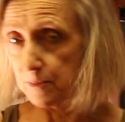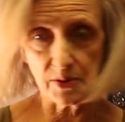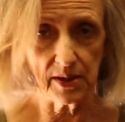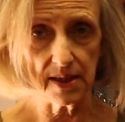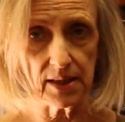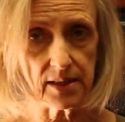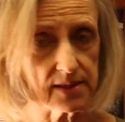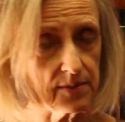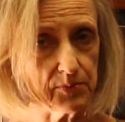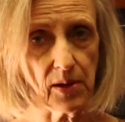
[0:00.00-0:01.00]
put it in the
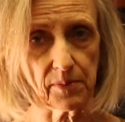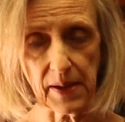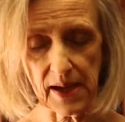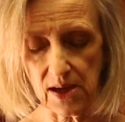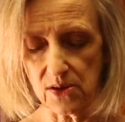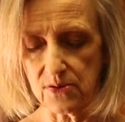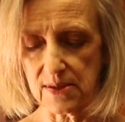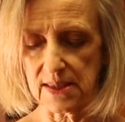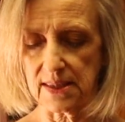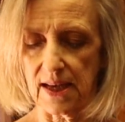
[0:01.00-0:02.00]
Ziploc bag and
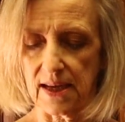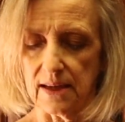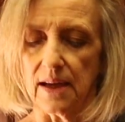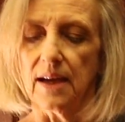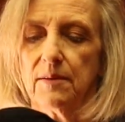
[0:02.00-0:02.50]
use the sand,